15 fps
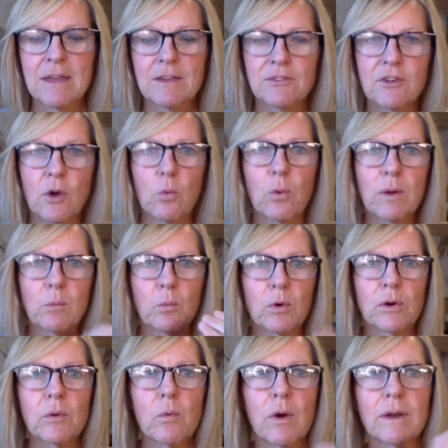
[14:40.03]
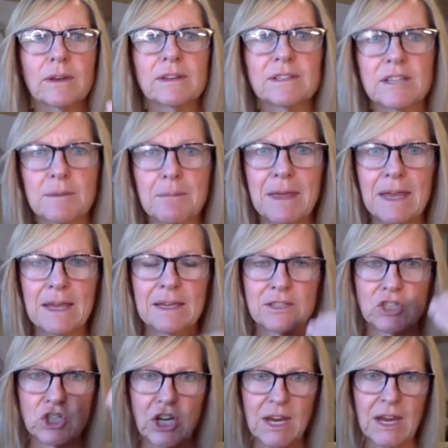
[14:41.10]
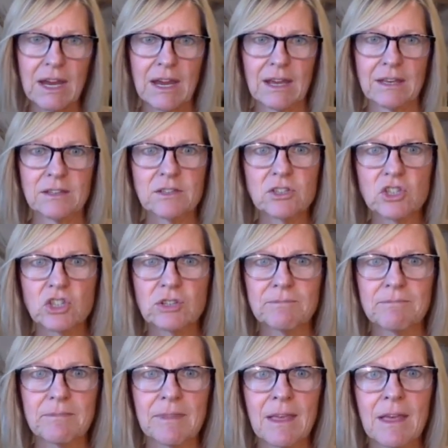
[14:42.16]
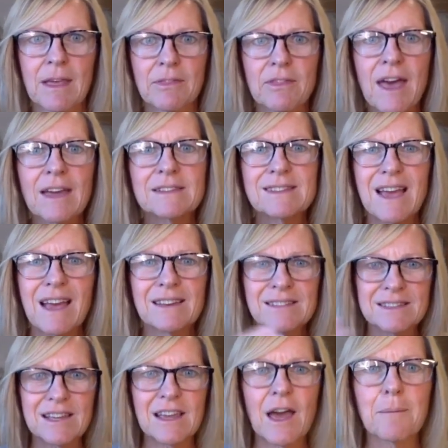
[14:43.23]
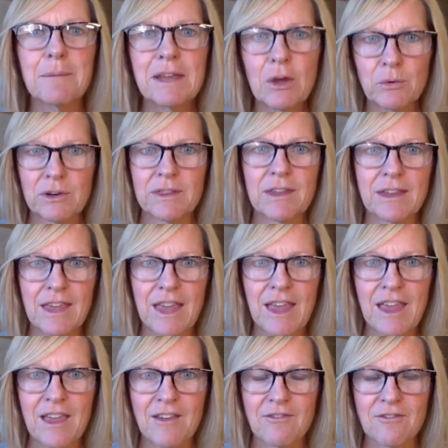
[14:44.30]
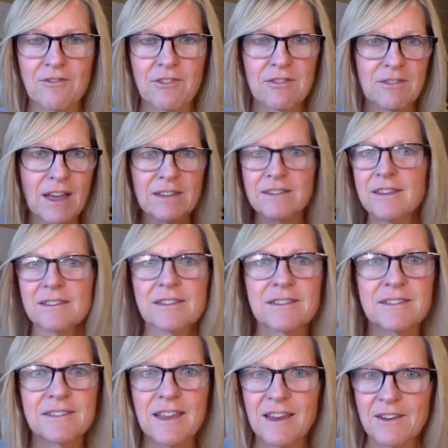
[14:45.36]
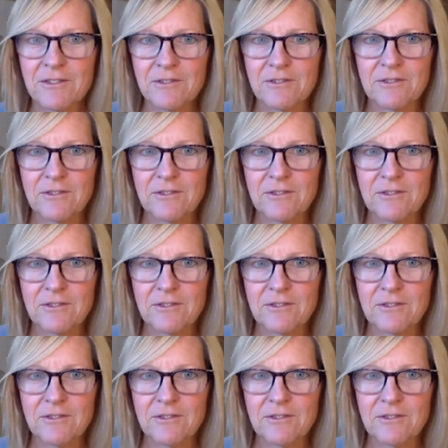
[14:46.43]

So when we're wanting to make a change, that's us coming out of the cave. That's unsafe.